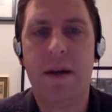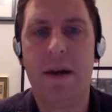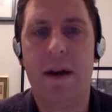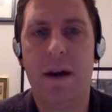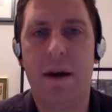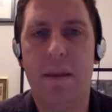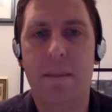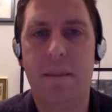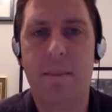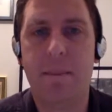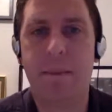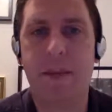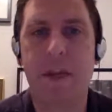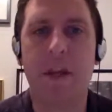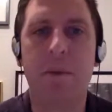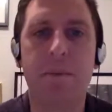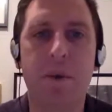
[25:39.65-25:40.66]

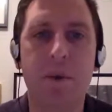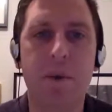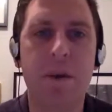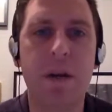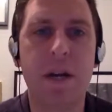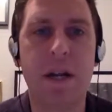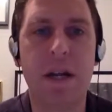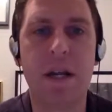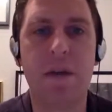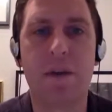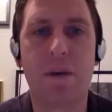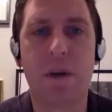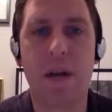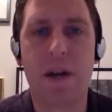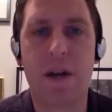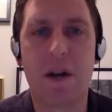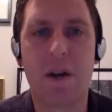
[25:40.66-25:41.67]
the community, you
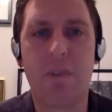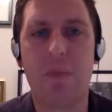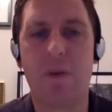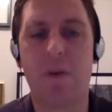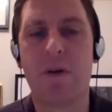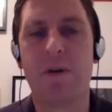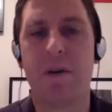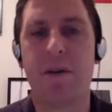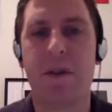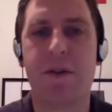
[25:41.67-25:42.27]
were hearing more,